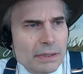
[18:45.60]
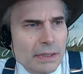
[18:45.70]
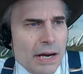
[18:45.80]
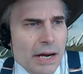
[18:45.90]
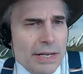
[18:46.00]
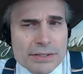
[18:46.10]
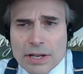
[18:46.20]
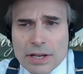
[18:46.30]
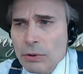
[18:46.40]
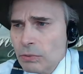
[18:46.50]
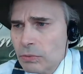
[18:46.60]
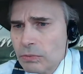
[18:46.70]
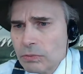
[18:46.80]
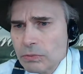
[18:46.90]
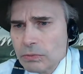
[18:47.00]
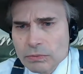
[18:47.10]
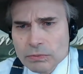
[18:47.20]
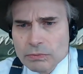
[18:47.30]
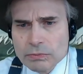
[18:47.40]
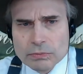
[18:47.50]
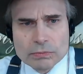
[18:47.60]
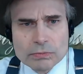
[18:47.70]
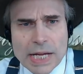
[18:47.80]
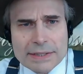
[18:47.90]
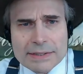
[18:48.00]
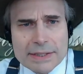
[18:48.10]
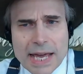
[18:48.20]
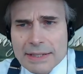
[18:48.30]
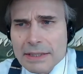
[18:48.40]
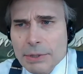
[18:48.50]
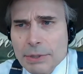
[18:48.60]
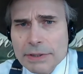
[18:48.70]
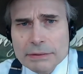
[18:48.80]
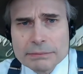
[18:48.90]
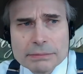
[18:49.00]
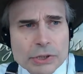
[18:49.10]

All right, so that's the movie.